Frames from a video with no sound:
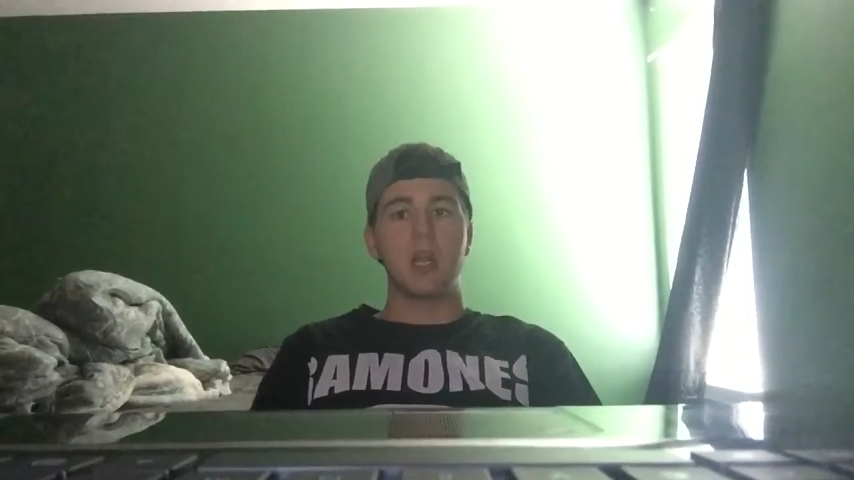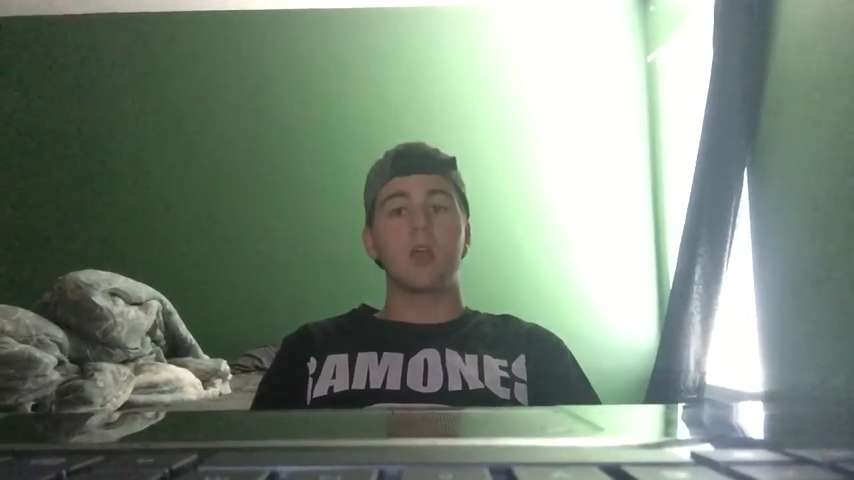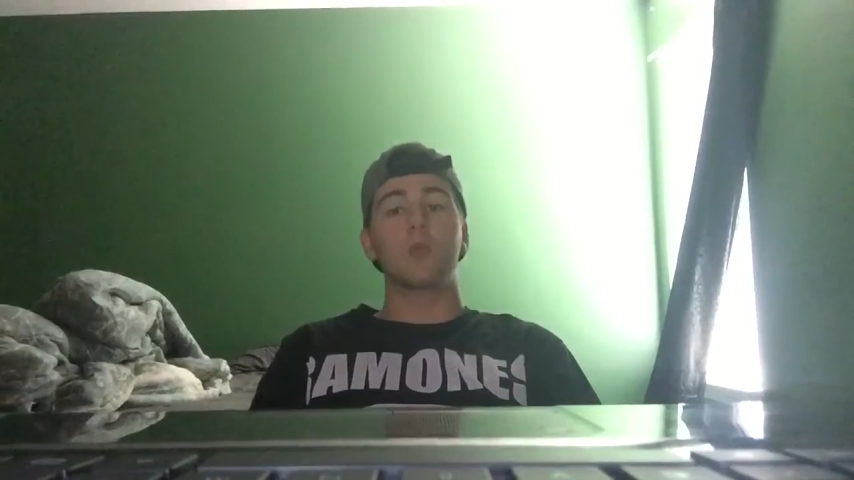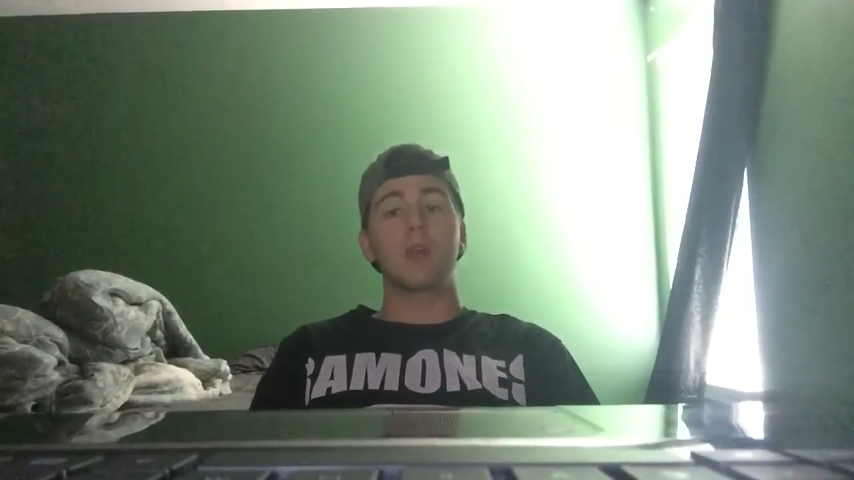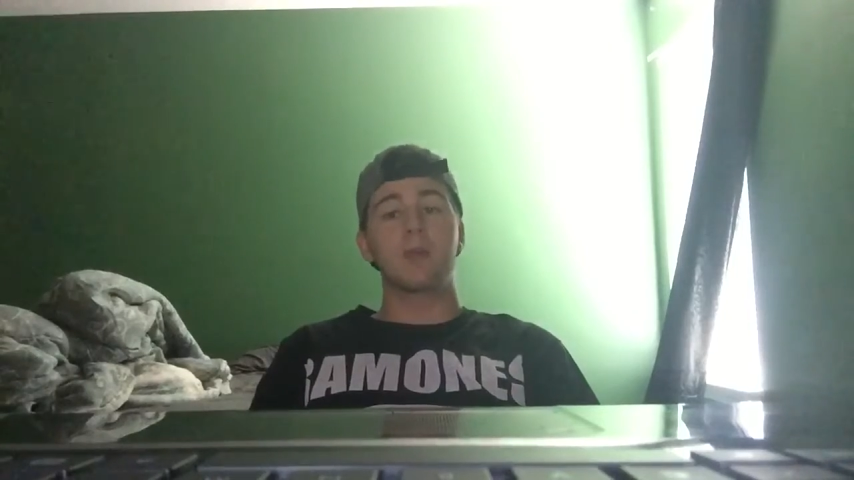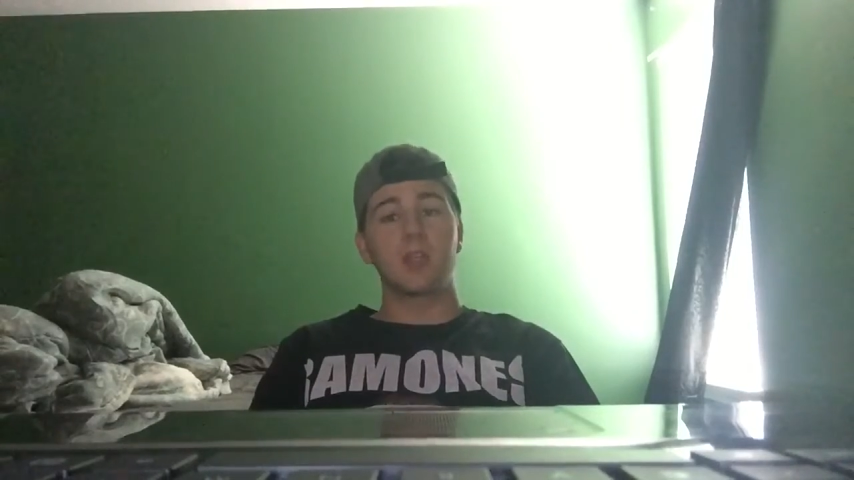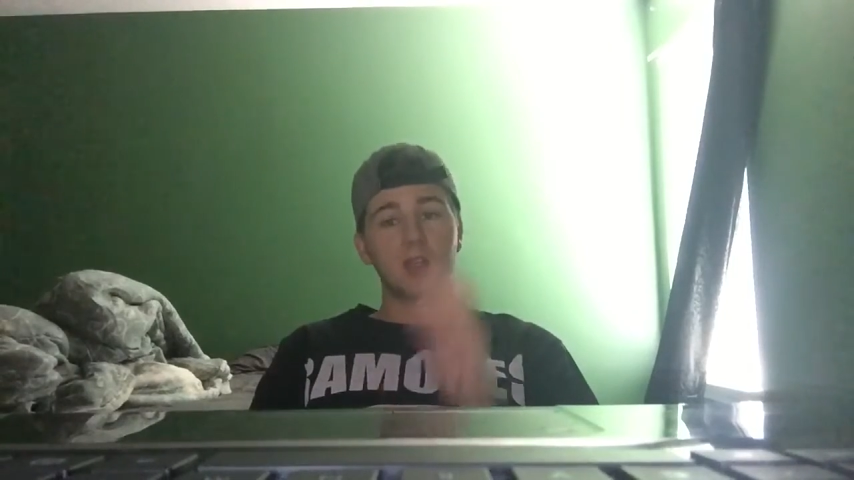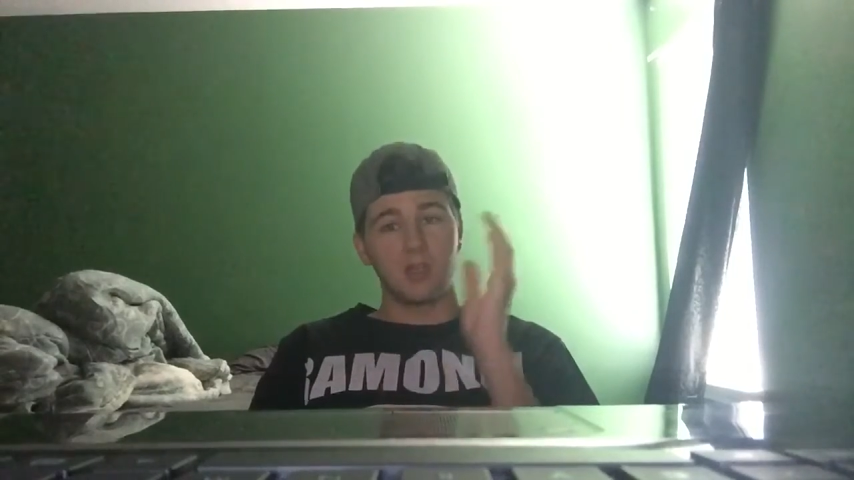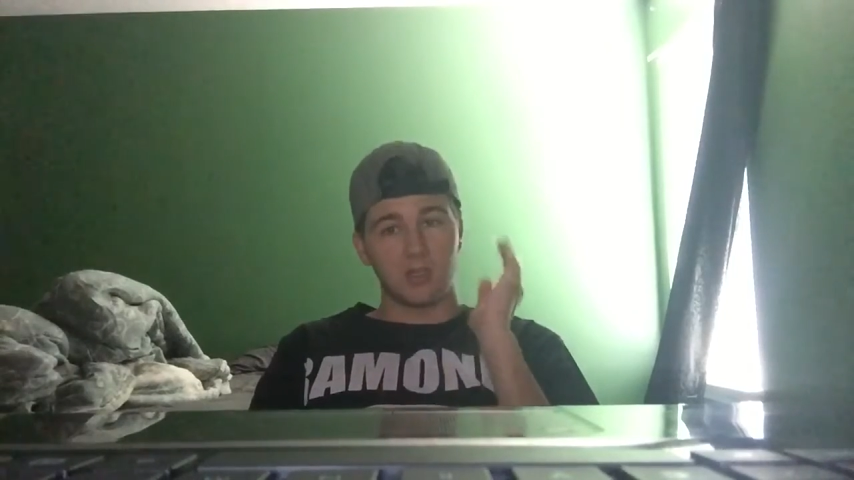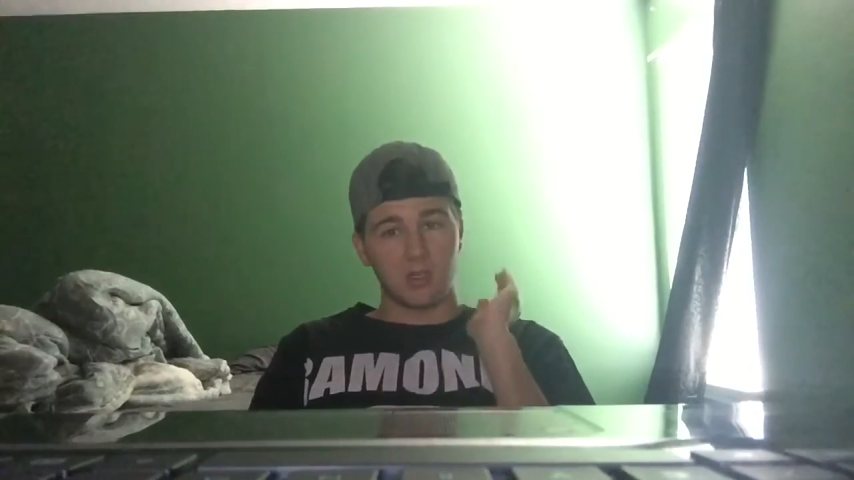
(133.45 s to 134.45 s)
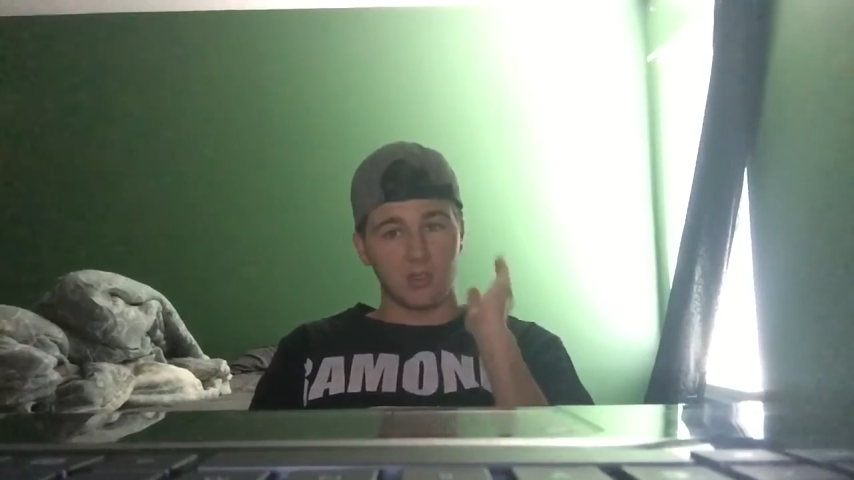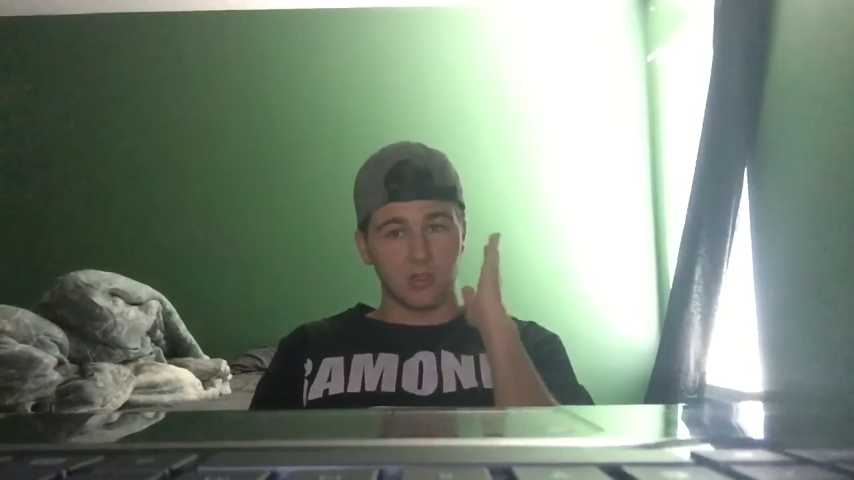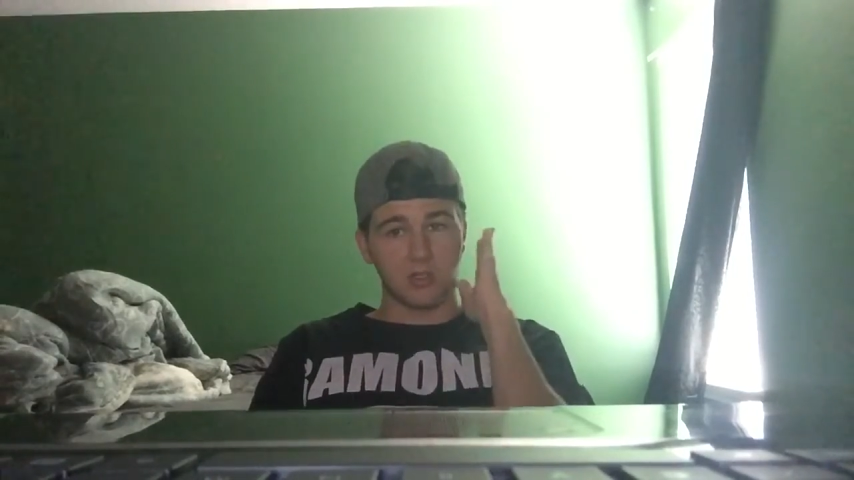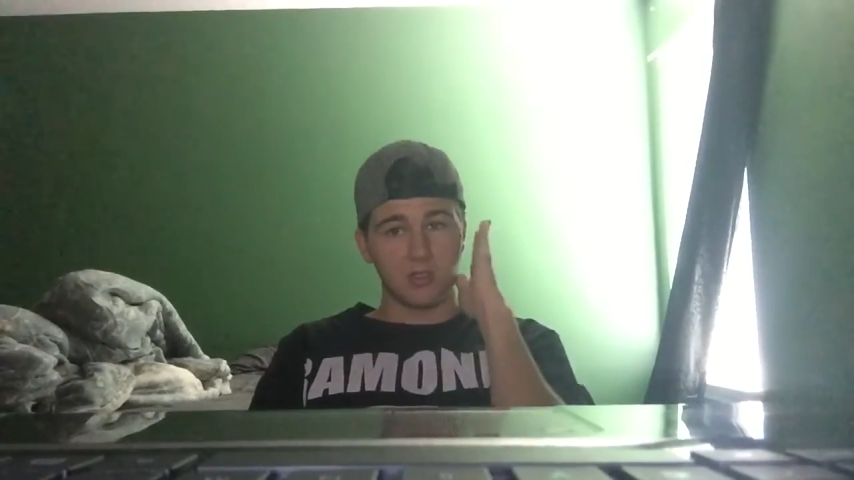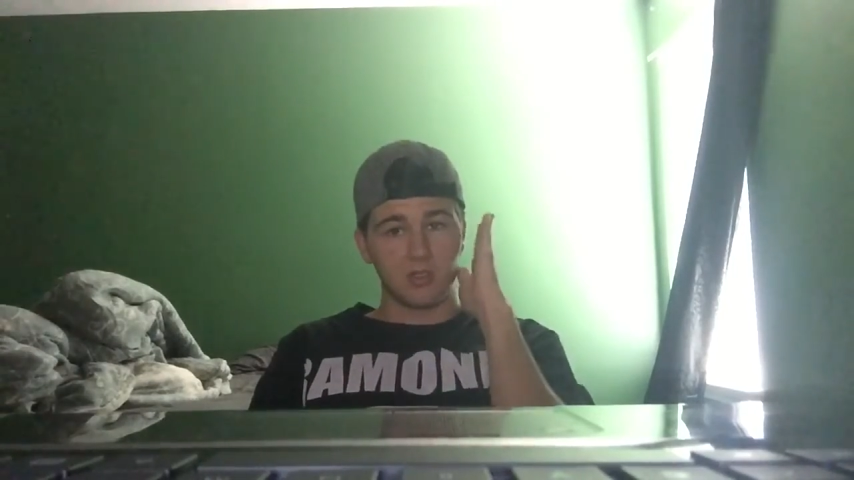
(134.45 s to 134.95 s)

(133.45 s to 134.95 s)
No, women are,